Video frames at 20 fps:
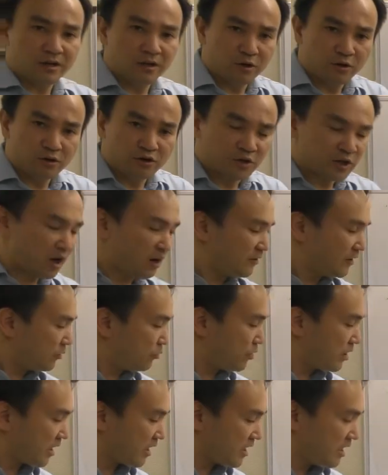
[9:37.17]
solving work
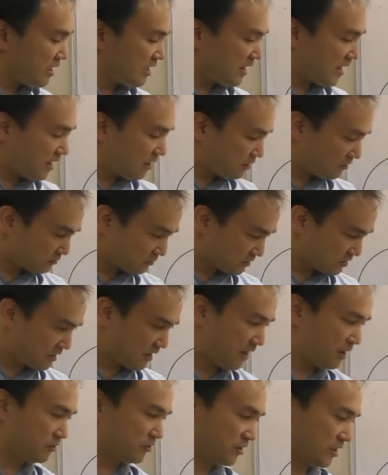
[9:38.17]
here now tells us